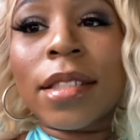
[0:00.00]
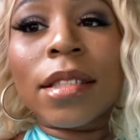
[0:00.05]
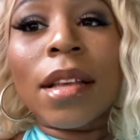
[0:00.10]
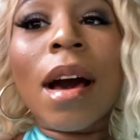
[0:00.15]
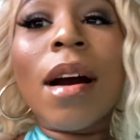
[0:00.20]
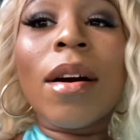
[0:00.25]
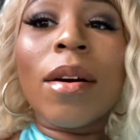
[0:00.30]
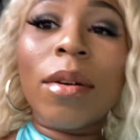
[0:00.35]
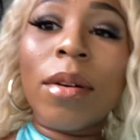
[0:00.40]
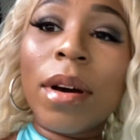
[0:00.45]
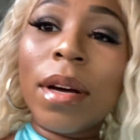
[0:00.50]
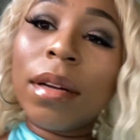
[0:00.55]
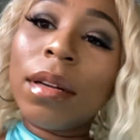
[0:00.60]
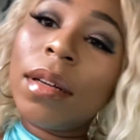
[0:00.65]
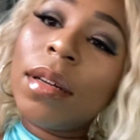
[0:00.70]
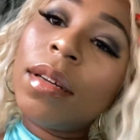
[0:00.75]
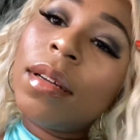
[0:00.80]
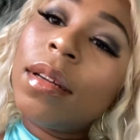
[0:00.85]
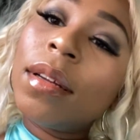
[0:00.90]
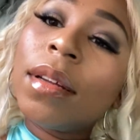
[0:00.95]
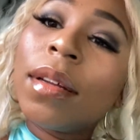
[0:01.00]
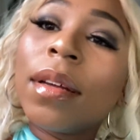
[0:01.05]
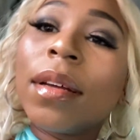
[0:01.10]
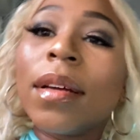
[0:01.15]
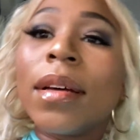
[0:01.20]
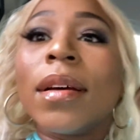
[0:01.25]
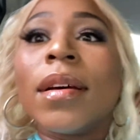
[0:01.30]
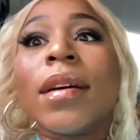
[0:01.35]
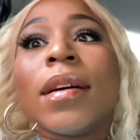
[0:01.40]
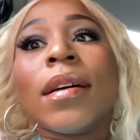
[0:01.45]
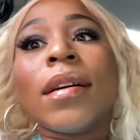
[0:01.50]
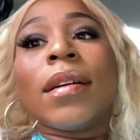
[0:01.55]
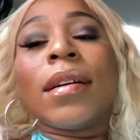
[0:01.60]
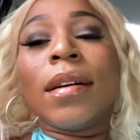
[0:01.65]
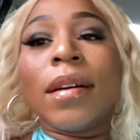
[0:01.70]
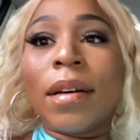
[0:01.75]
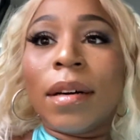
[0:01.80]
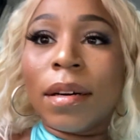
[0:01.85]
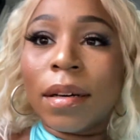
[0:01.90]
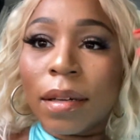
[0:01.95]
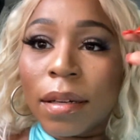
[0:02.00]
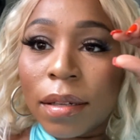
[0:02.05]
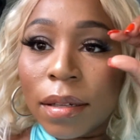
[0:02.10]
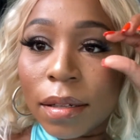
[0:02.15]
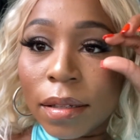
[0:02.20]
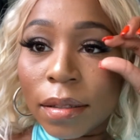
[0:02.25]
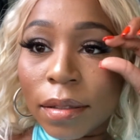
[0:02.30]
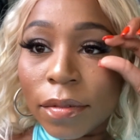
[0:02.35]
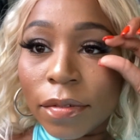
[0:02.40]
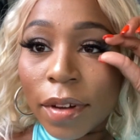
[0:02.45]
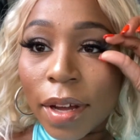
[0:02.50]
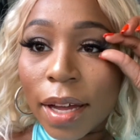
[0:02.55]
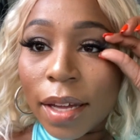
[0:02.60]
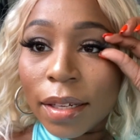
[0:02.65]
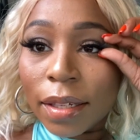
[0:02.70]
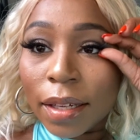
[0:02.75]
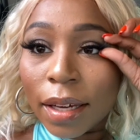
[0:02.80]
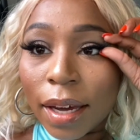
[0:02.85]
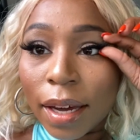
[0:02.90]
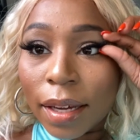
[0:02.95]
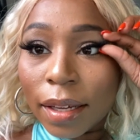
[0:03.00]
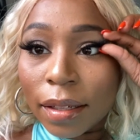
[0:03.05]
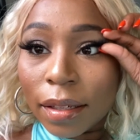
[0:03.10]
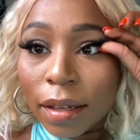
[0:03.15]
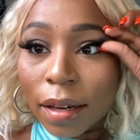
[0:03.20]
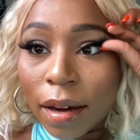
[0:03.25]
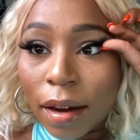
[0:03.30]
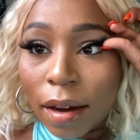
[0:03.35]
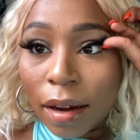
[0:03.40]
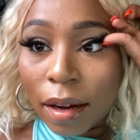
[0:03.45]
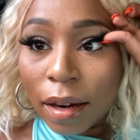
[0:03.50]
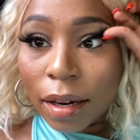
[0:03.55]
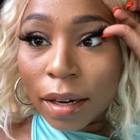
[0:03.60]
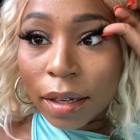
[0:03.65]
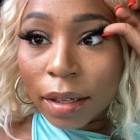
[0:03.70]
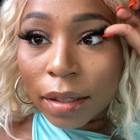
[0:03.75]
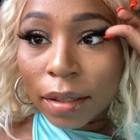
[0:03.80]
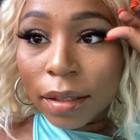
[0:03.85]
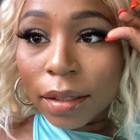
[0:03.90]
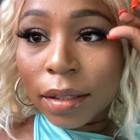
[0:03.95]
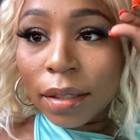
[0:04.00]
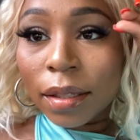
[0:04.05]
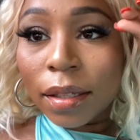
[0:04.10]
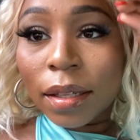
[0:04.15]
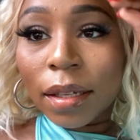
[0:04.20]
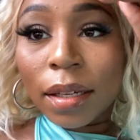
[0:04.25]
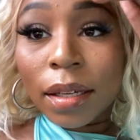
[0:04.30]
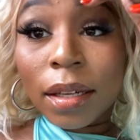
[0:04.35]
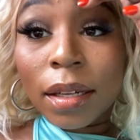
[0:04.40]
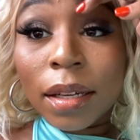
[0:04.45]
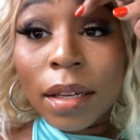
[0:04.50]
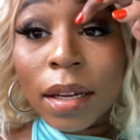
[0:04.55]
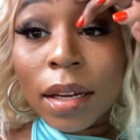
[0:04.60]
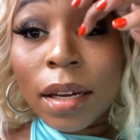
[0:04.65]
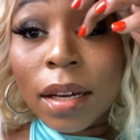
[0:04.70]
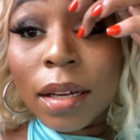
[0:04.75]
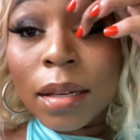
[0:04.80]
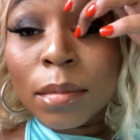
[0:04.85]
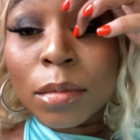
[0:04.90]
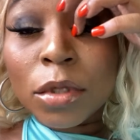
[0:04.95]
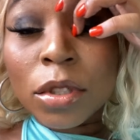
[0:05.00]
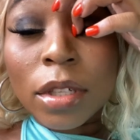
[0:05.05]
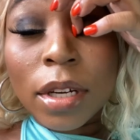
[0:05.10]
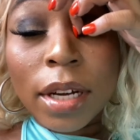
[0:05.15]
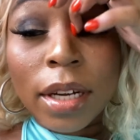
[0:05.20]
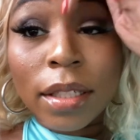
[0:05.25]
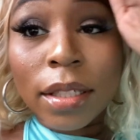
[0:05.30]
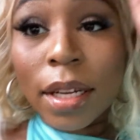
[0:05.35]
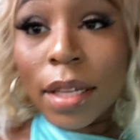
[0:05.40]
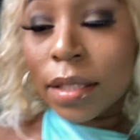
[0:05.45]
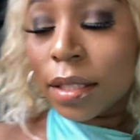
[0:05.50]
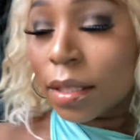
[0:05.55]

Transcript: so oh, finally got in the car. I'm trying not